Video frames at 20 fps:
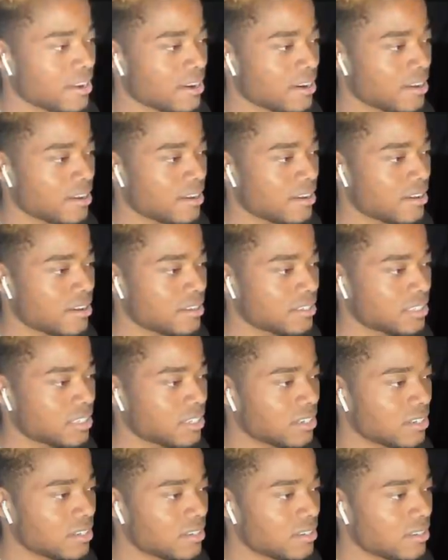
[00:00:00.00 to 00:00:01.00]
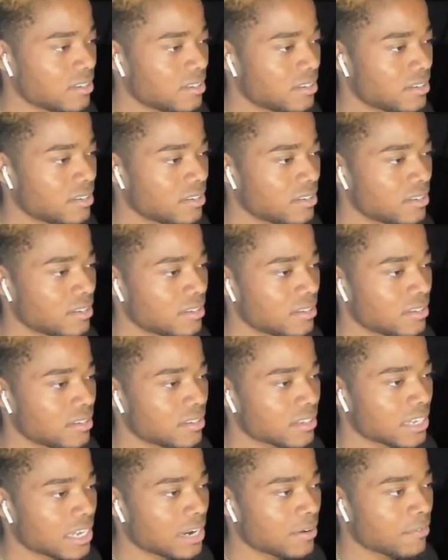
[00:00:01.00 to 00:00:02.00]
here,
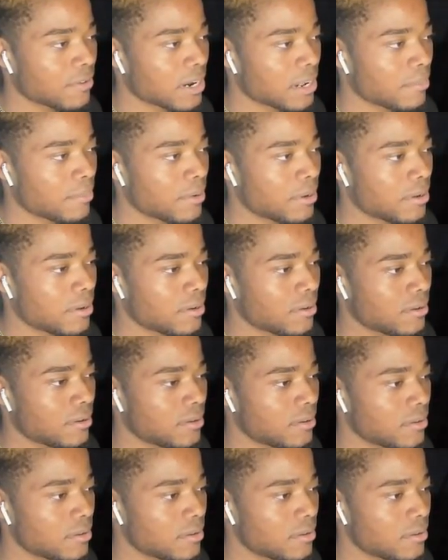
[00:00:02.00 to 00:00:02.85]
kind of what I'm on.